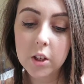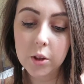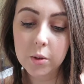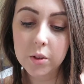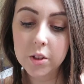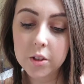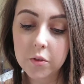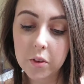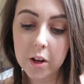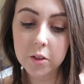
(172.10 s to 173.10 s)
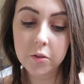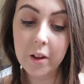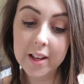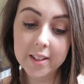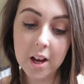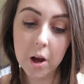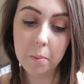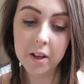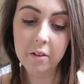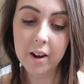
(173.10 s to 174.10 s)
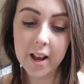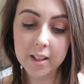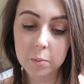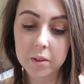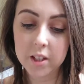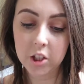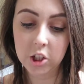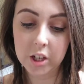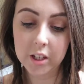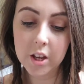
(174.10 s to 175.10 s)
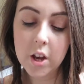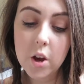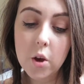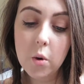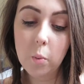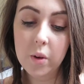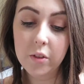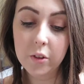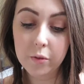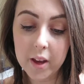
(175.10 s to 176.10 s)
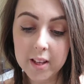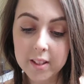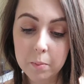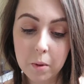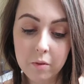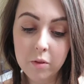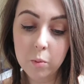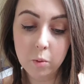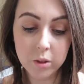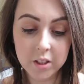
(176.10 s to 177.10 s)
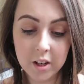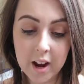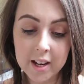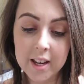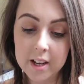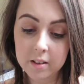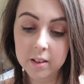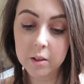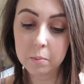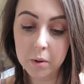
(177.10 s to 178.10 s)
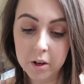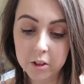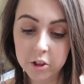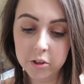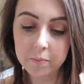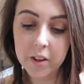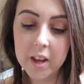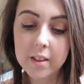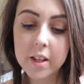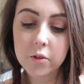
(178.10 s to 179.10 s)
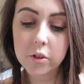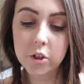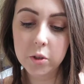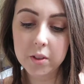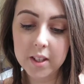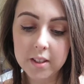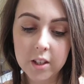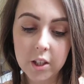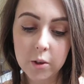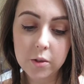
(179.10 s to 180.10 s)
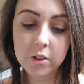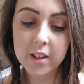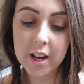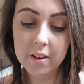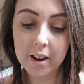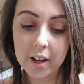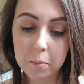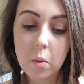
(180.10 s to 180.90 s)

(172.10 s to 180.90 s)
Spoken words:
Users float face up in a relaxed position, with the face above the water and ears submerged. This reduces the user's hearing,